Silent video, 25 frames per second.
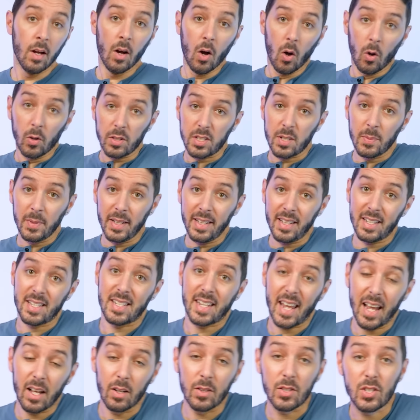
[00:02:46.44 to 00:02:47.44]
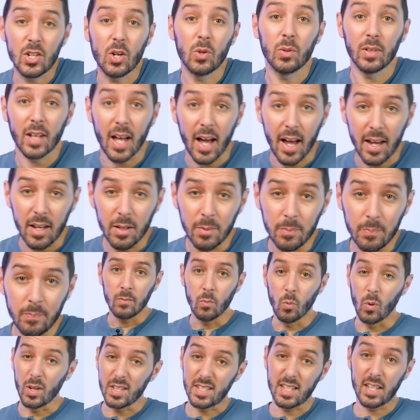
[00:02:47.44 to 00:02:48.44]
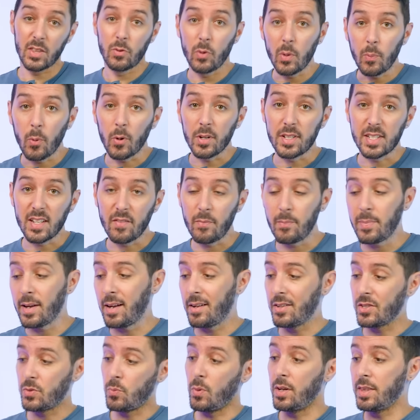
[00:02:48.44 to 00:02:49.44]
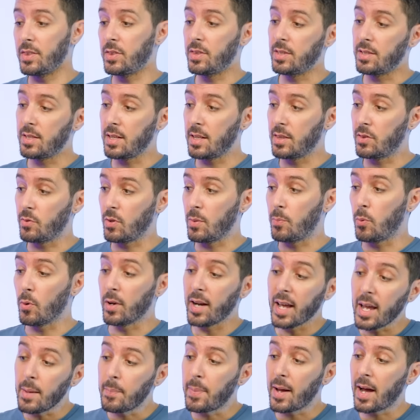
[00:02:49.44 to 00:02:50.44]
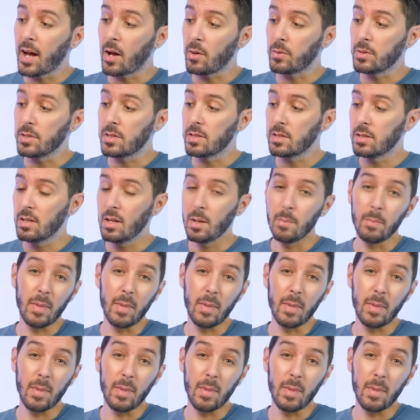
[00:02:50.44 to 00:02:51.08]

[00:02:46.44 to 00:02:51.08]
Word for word: Ultimately, the scales don't lie. One said 3.7 pounds, one said 3.8 pounds.